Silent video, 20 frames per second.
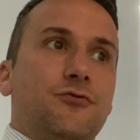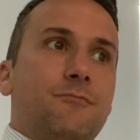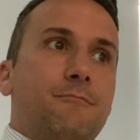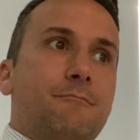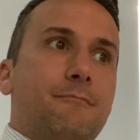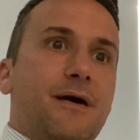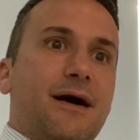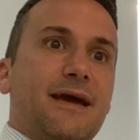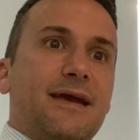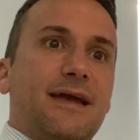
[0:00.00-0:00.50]

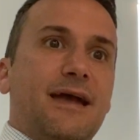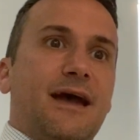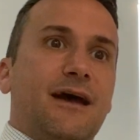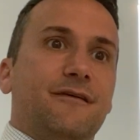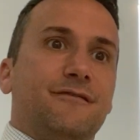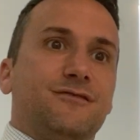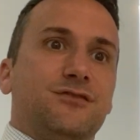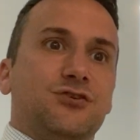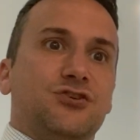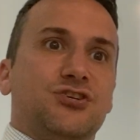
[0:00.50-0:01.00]
may
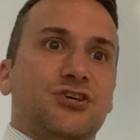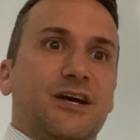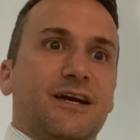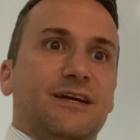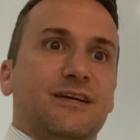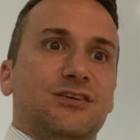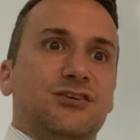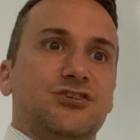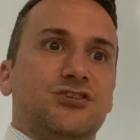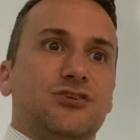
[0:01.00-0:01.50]
have to
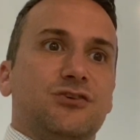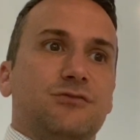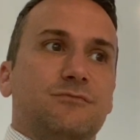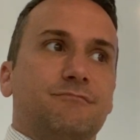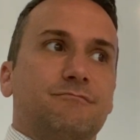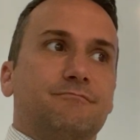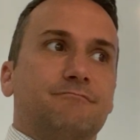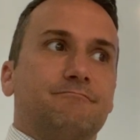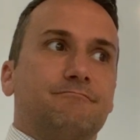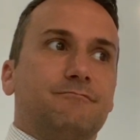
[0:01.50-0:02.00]
change
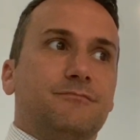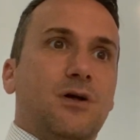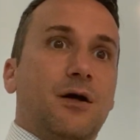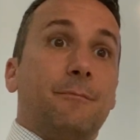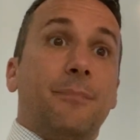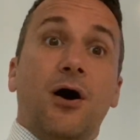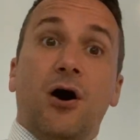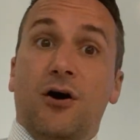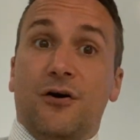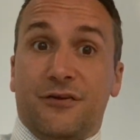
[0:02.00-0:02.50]

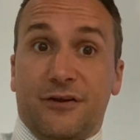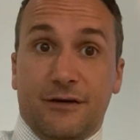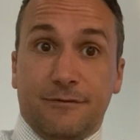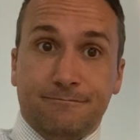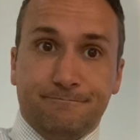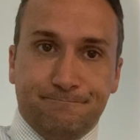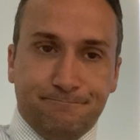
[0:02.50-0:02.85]
partner.